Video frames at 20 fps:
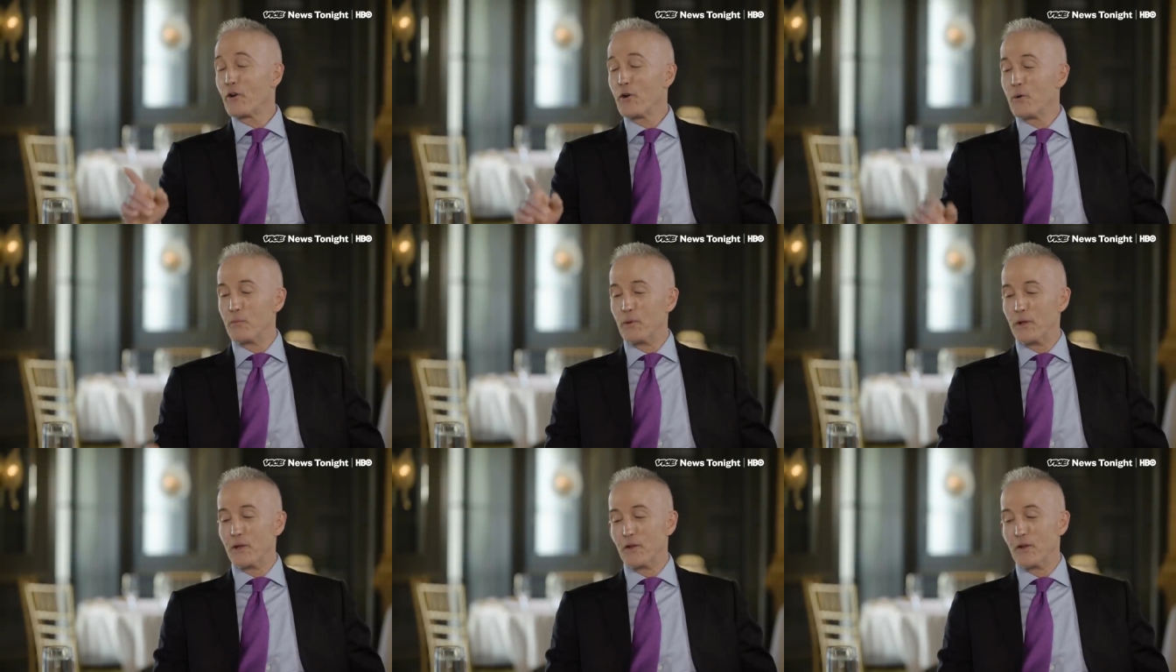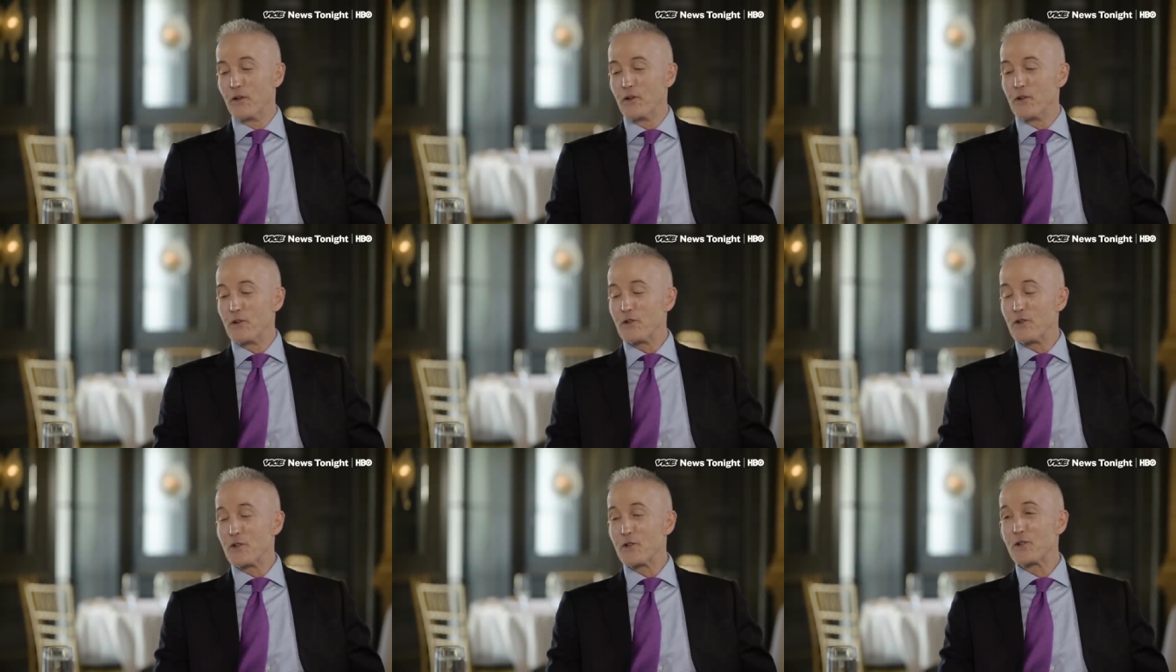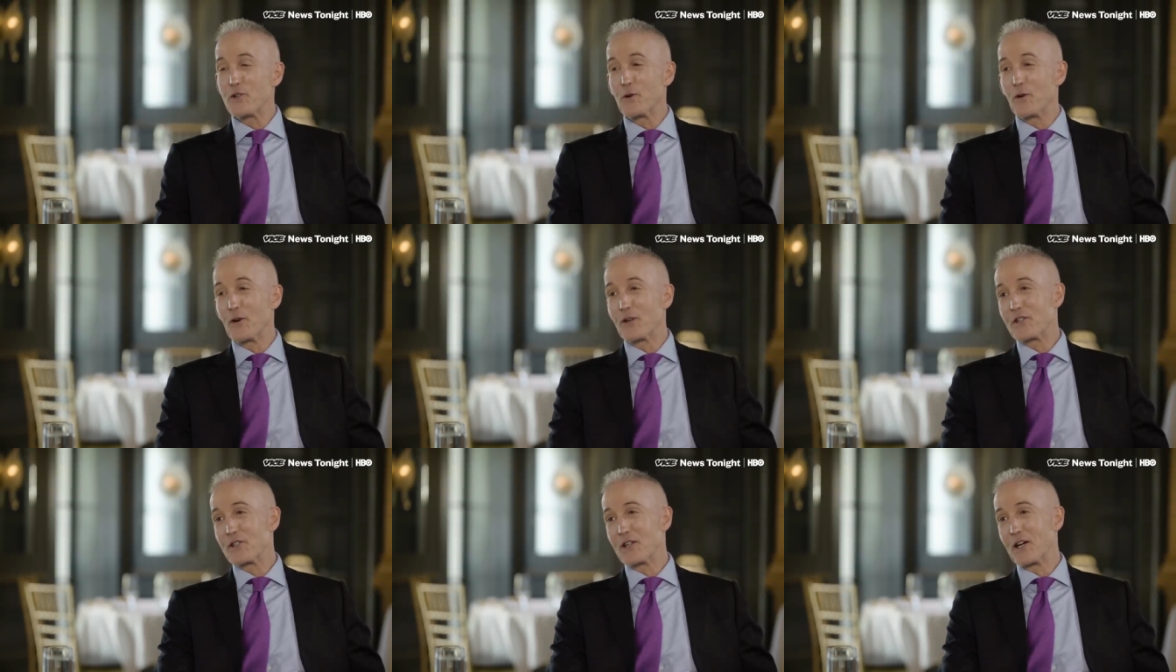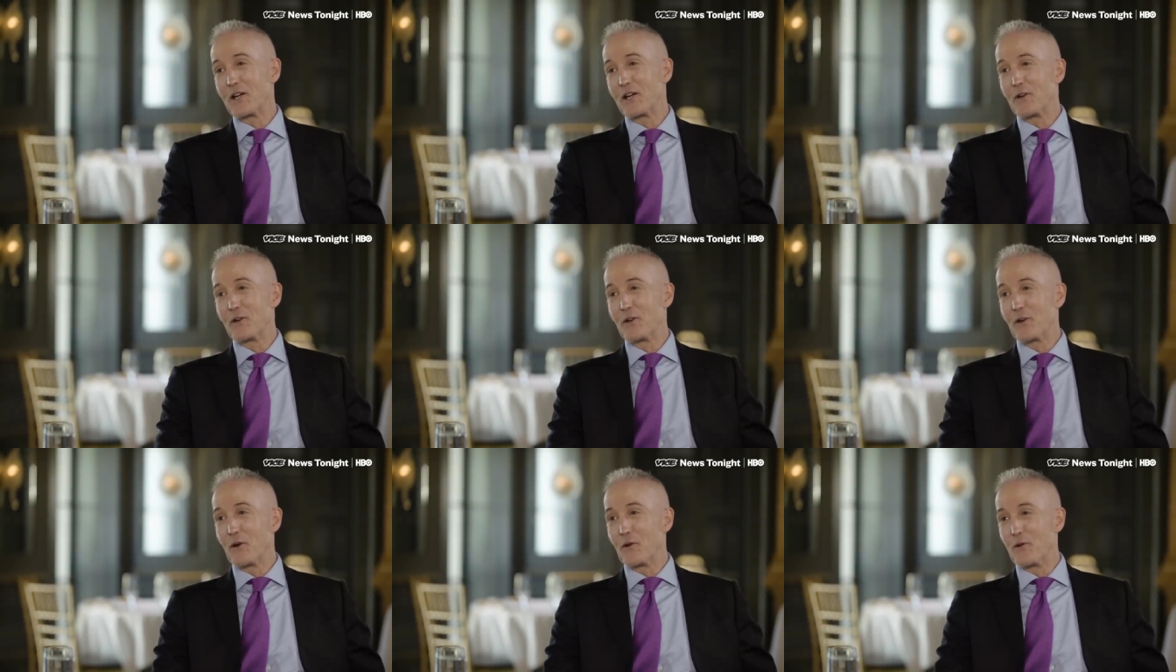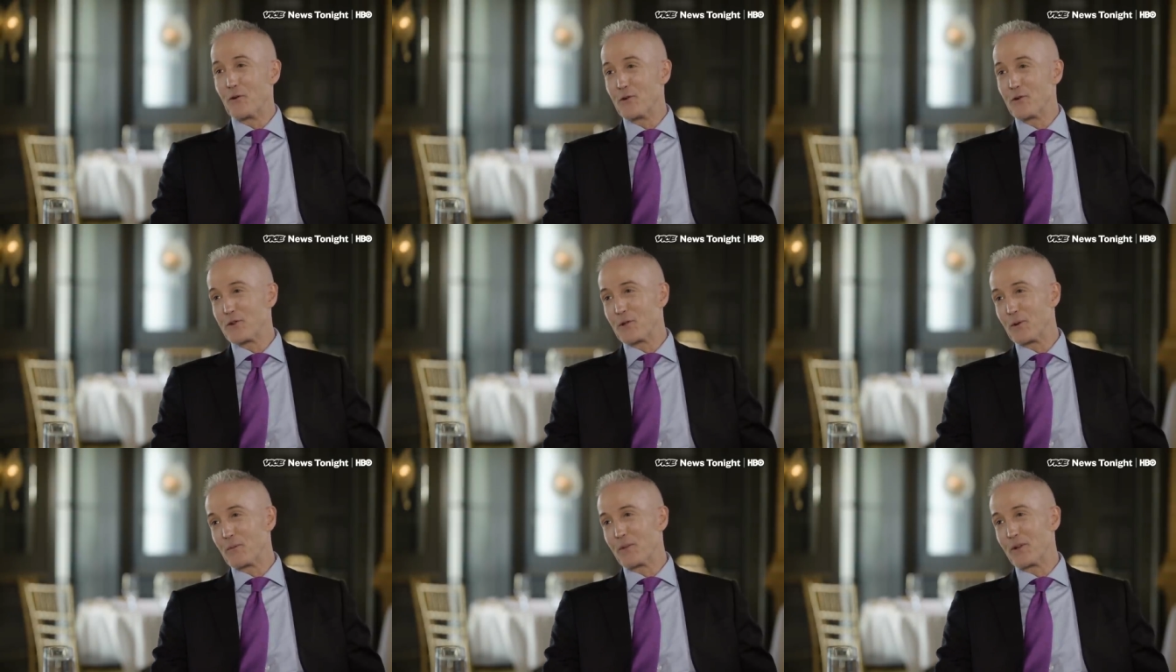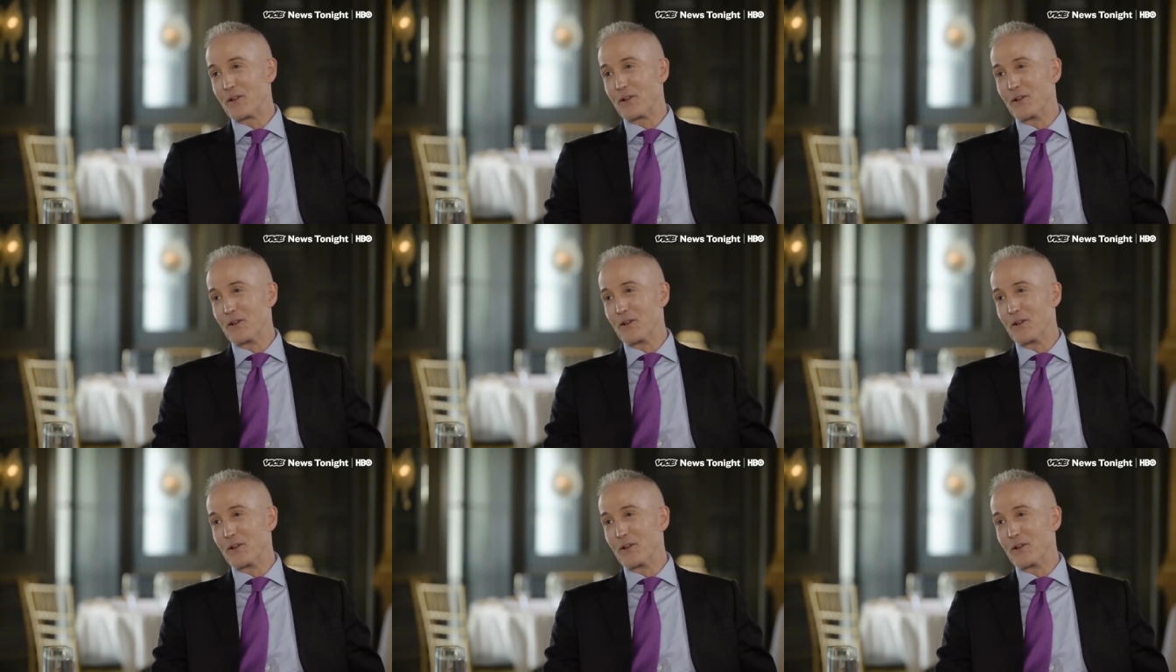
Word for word: could be that you're just so excited to go do something